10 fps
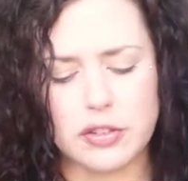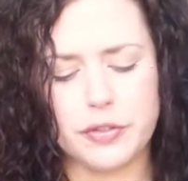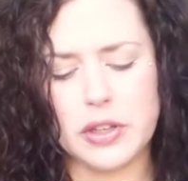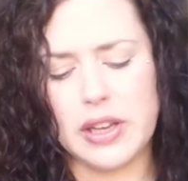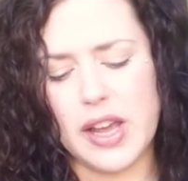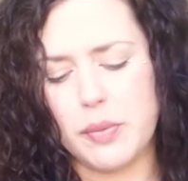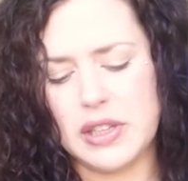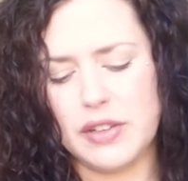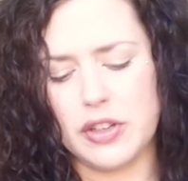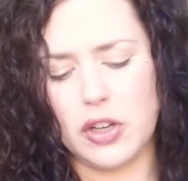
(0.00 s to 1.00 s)
feel like we
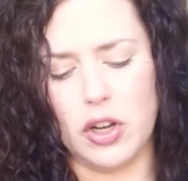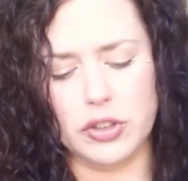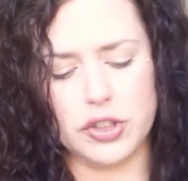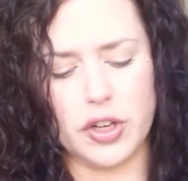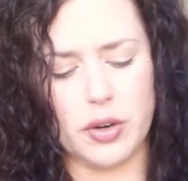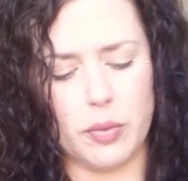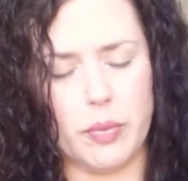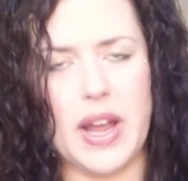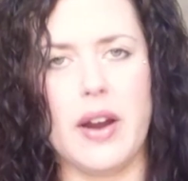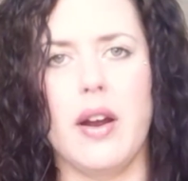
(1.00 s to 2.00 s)
live in a culture
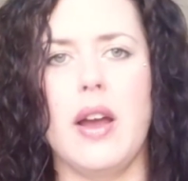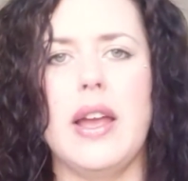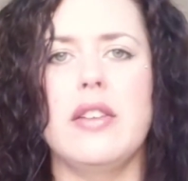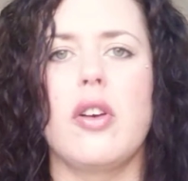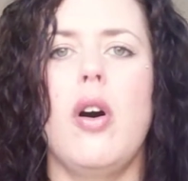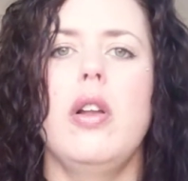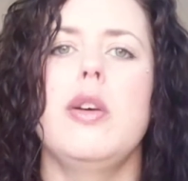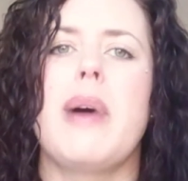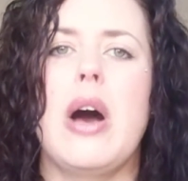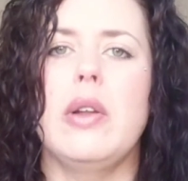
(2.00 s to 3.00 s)
where it's all
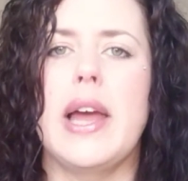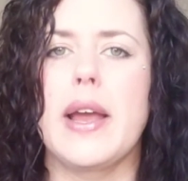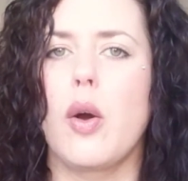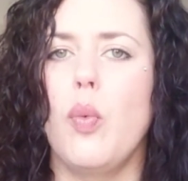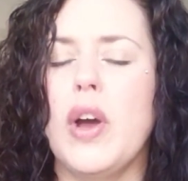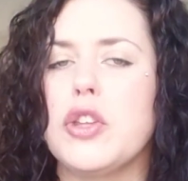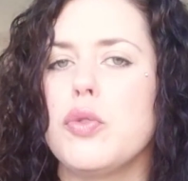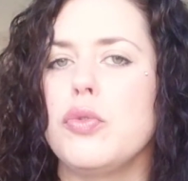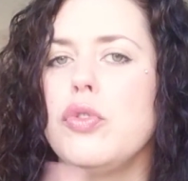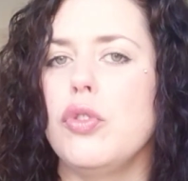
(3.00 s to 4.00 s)
about like what
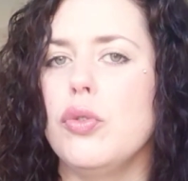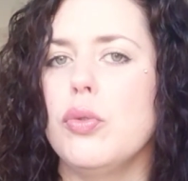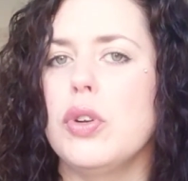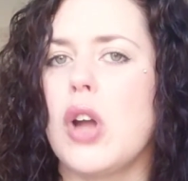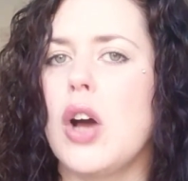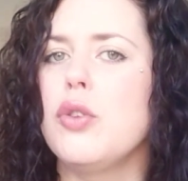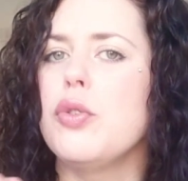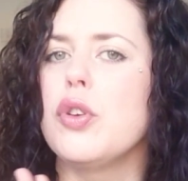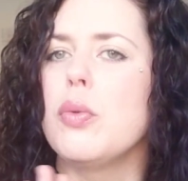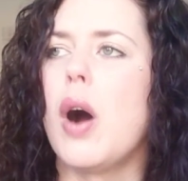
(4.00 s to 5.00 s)
you do, not who
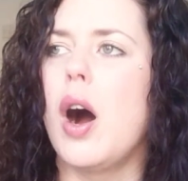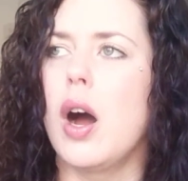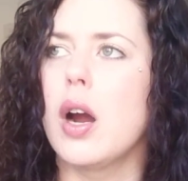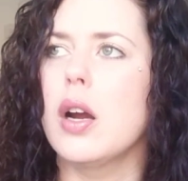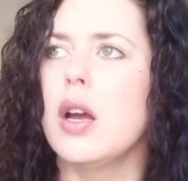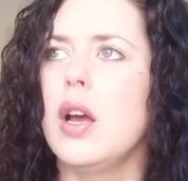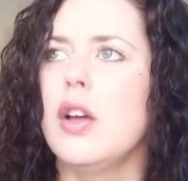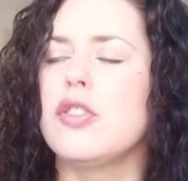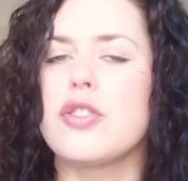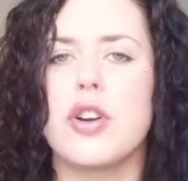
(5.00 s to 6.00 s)
you are,
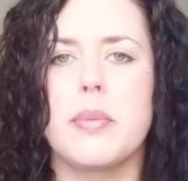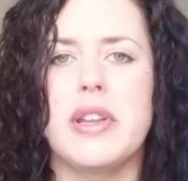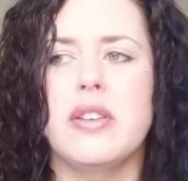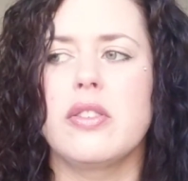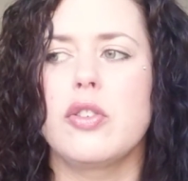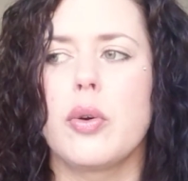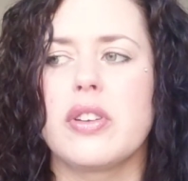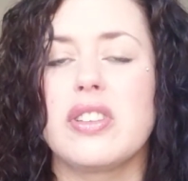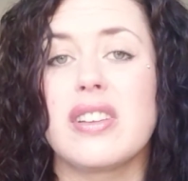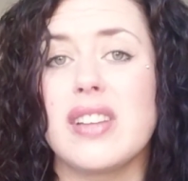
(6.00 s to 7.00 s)
determines your
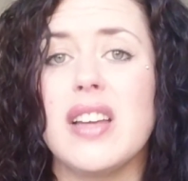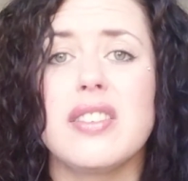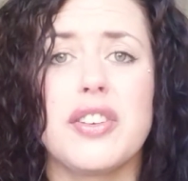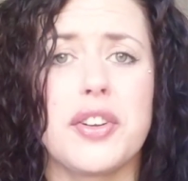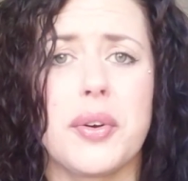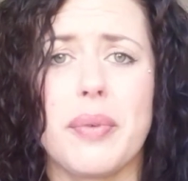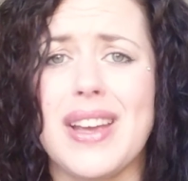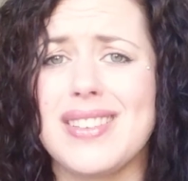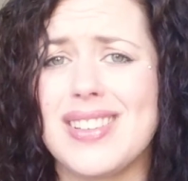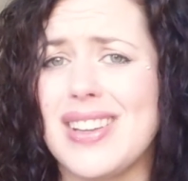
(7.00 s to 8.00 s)
success and your
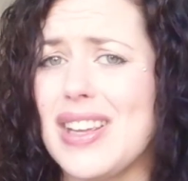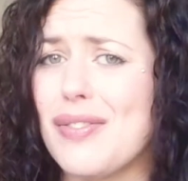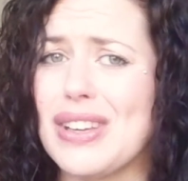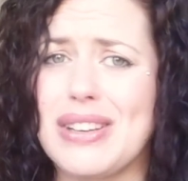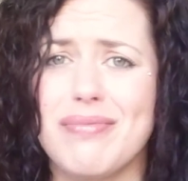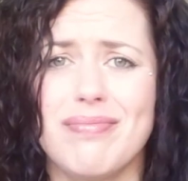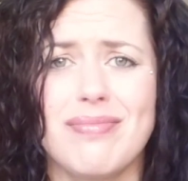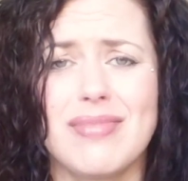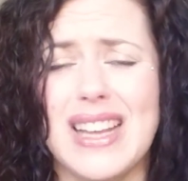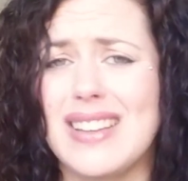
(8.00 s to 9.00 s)
right to even
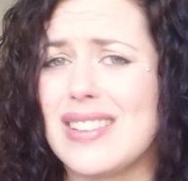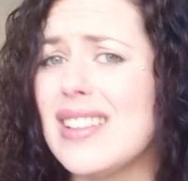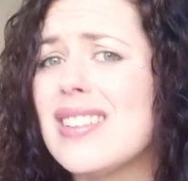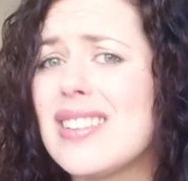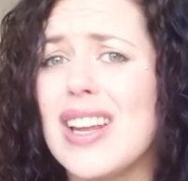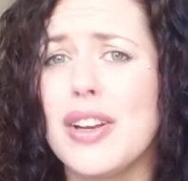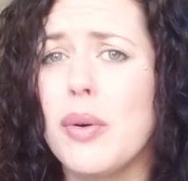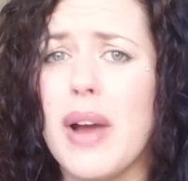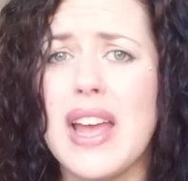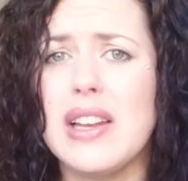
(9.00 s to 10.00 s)
exist in a
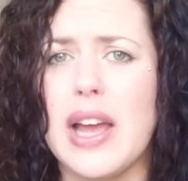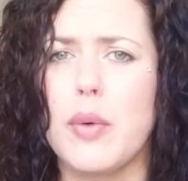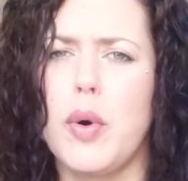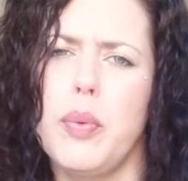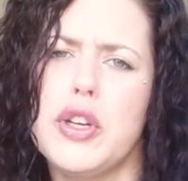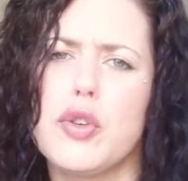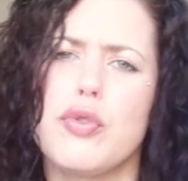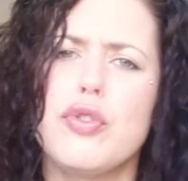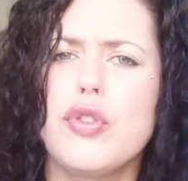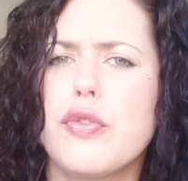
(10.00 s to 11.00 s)
way. Like, well, what do you
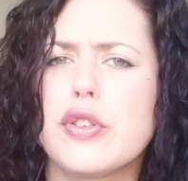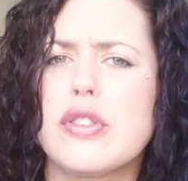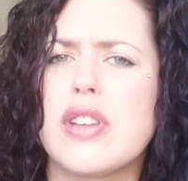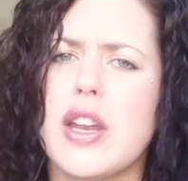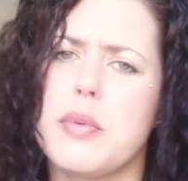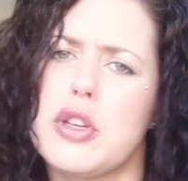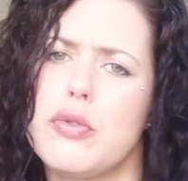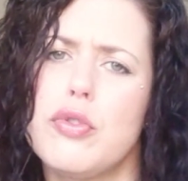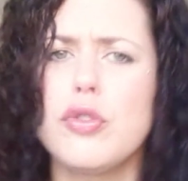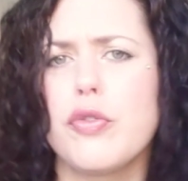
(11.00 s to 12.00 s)
do for society? What do you
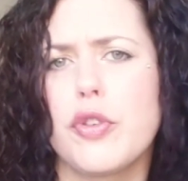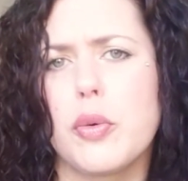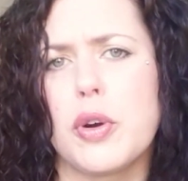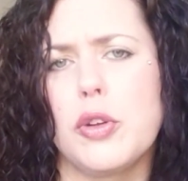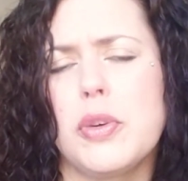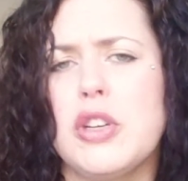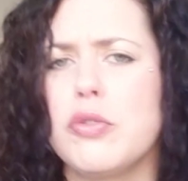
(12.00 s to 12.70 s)
do for the world? What do you